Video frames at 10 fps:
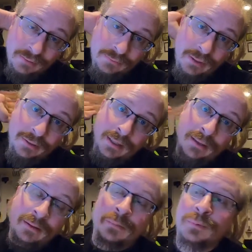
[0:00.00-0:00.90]
rendered
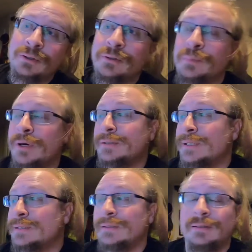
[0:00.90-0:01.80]
out, uploaded,
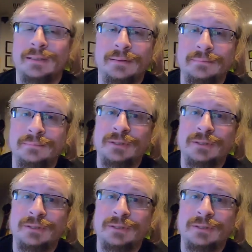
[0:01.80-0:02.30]
processed, all that.